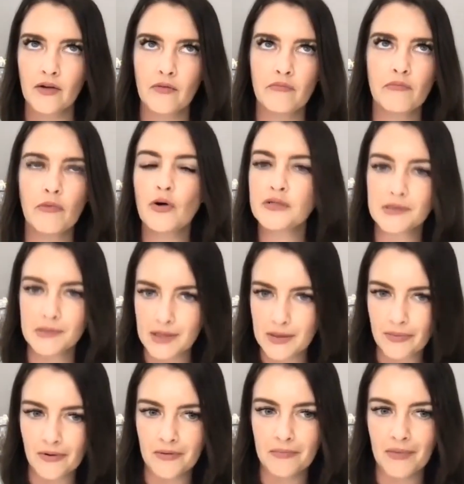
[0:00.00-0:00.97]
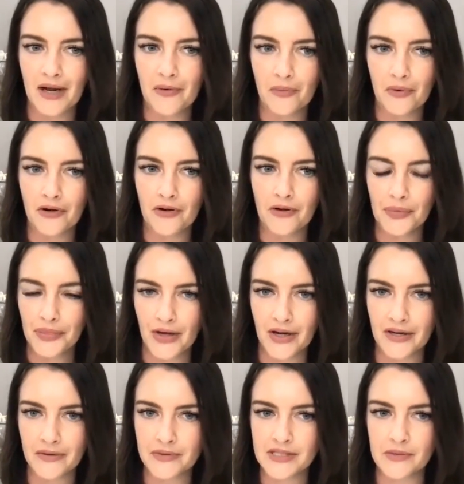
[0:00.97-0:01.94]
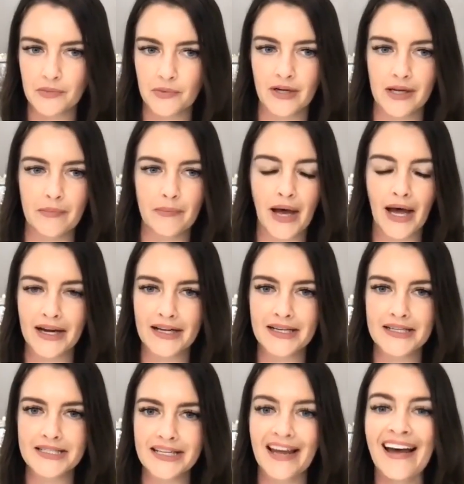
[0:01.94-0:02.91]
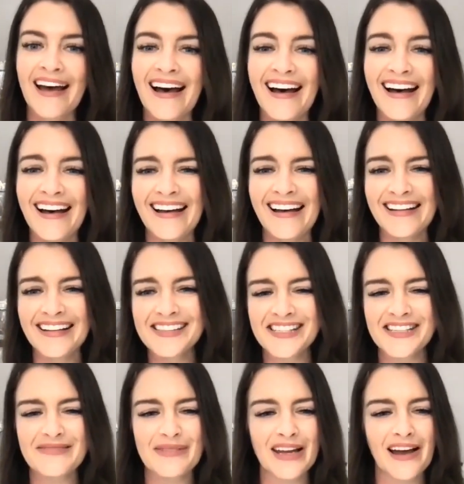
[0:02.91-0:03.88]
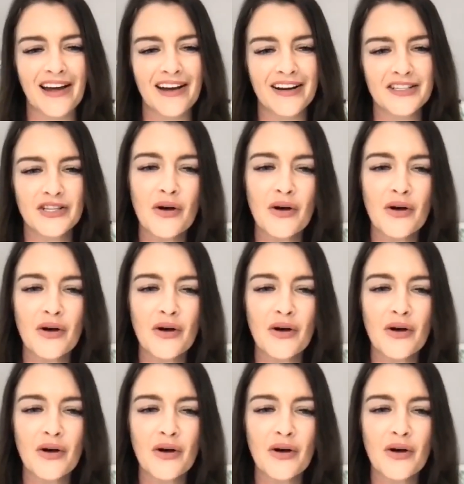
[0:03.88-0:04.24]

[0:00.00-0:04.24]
most people in my world thought it was a pretty bad idea, to be honest.